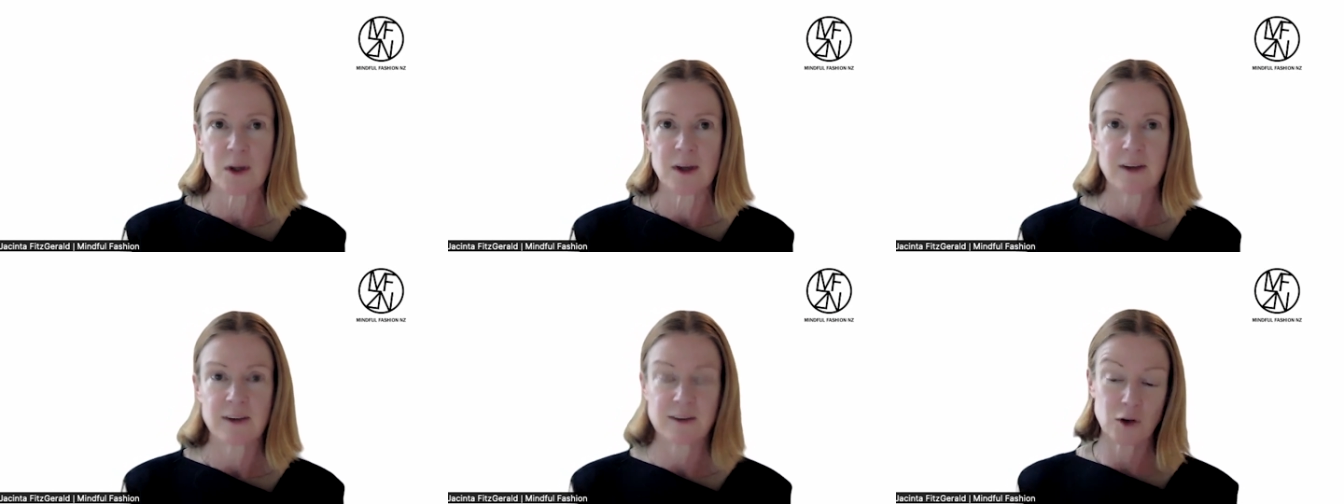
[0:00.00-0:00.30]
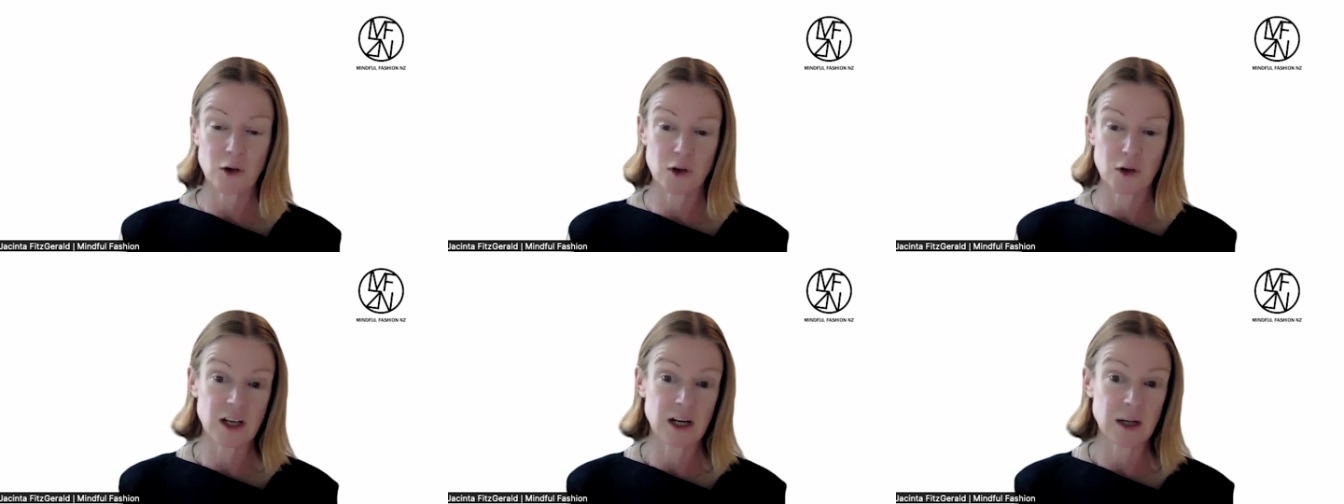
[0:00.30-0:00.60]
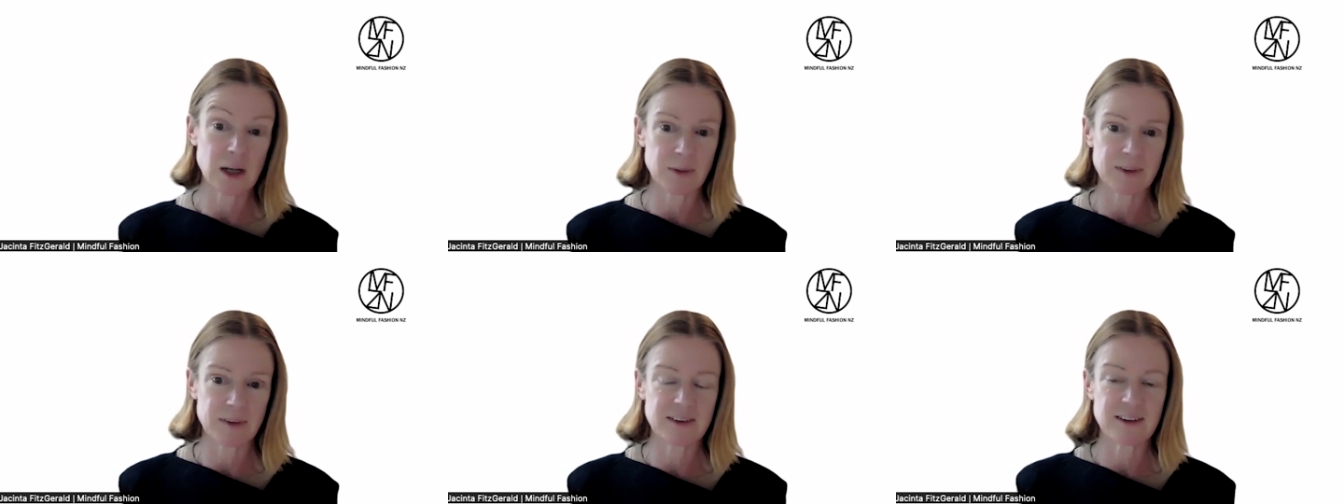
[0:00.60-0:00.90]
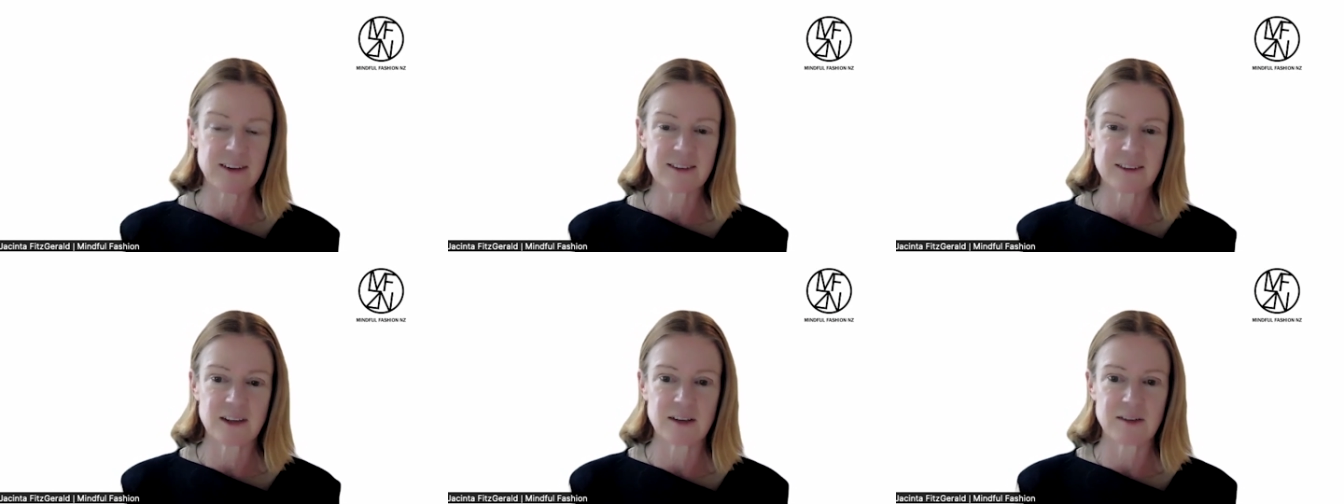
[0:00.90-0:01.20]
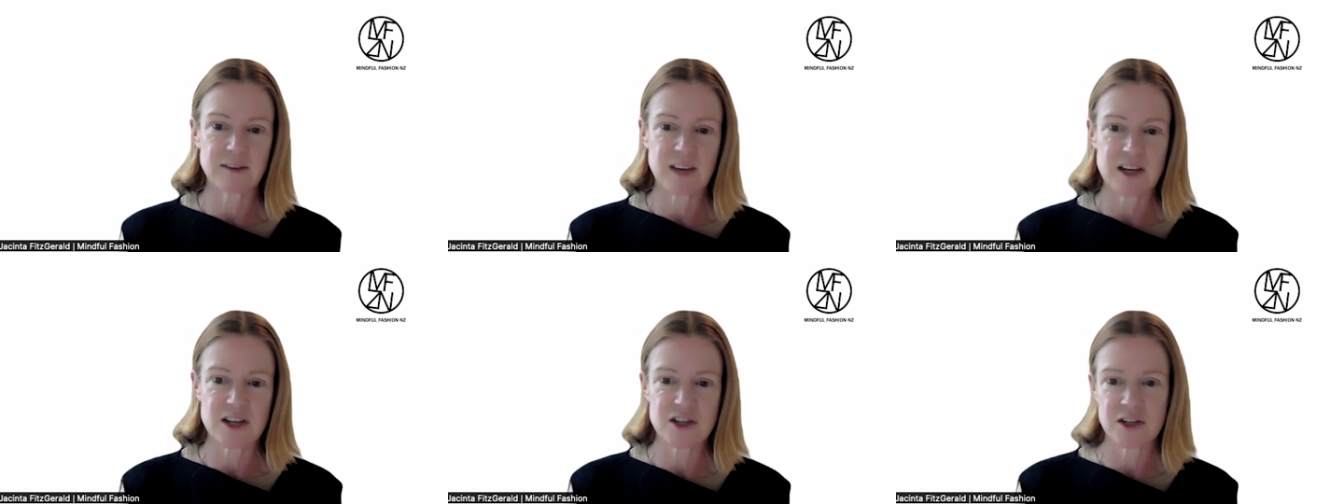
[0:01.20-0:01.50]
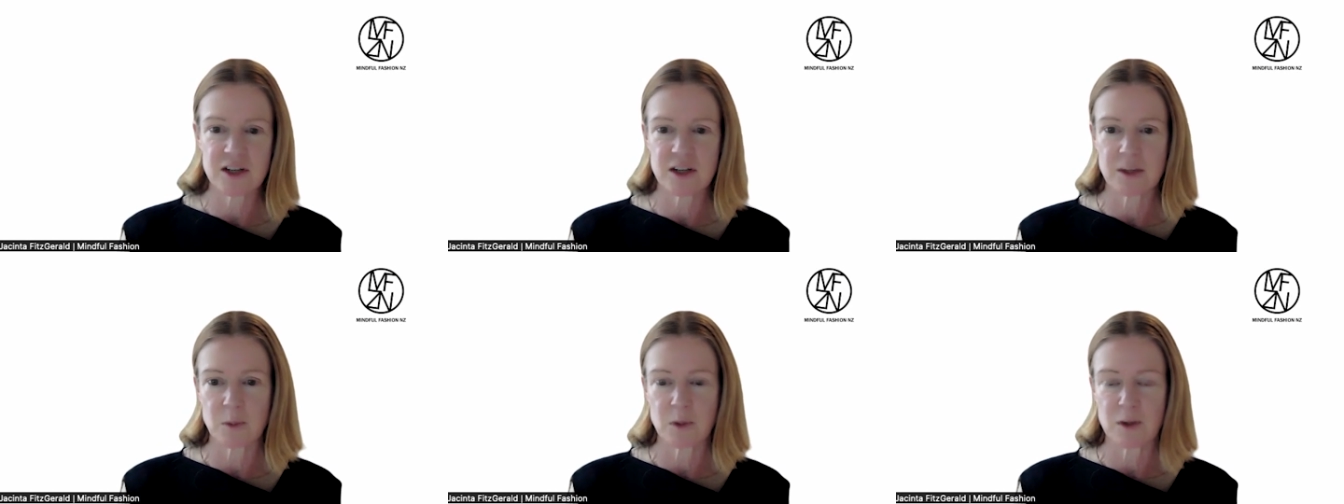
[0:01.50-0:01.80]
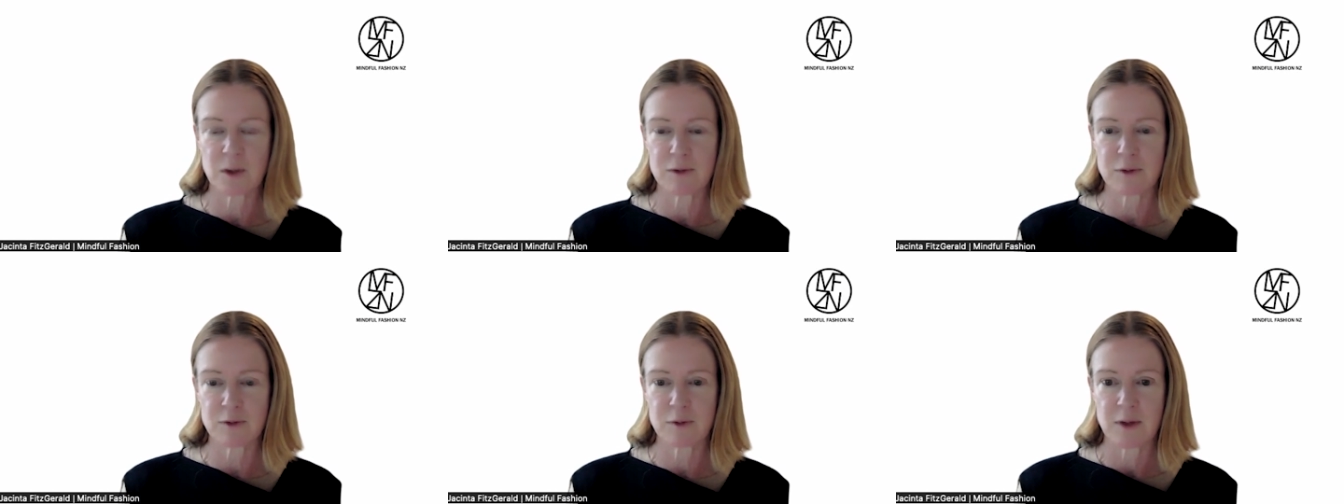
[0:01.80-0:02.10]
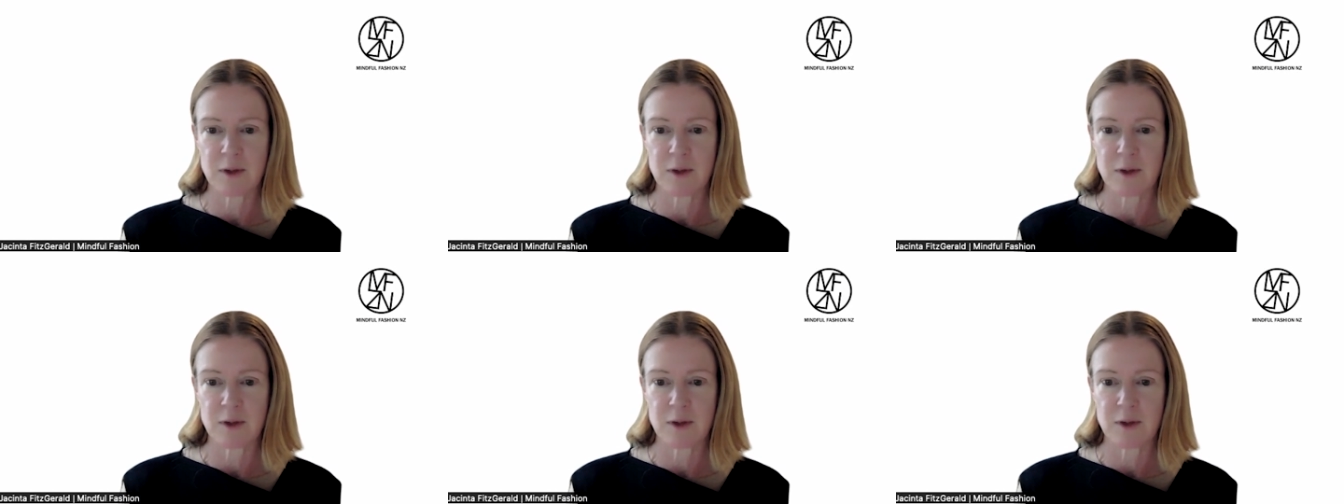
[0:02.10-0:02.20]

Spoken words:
circular business innovation, and we've